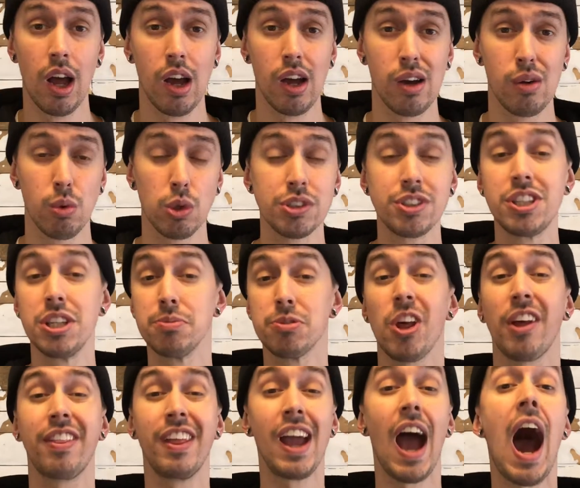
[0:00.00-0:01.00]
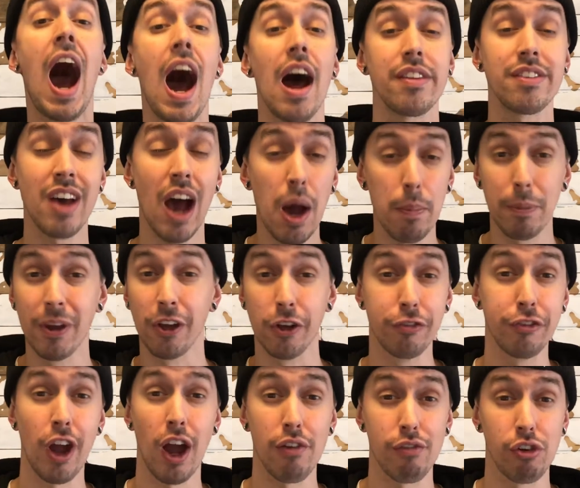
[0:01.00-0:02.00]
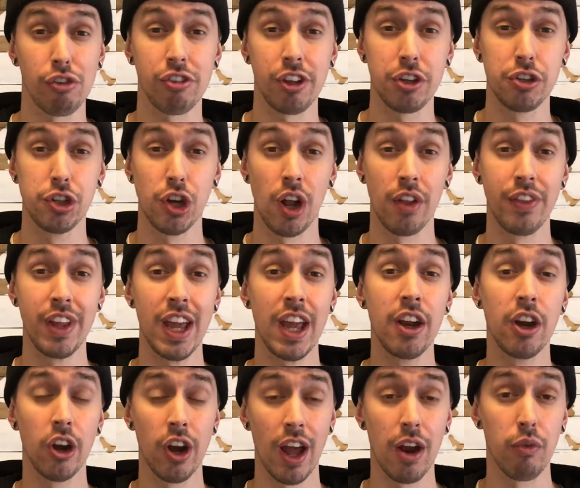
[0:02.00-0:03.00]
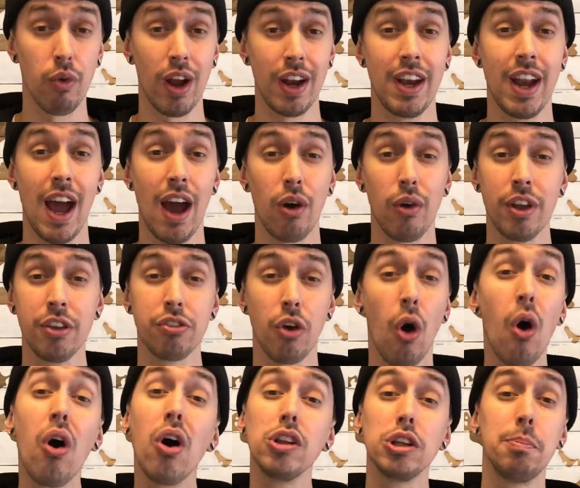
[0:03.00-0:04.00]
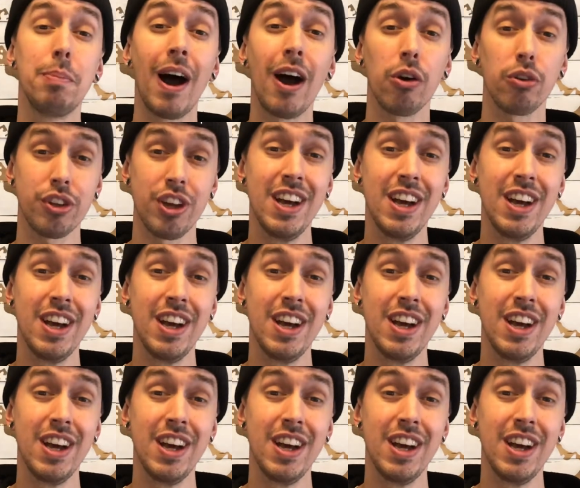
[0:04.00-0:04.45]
What seems like the hot topic of conversation on the internet right now is all about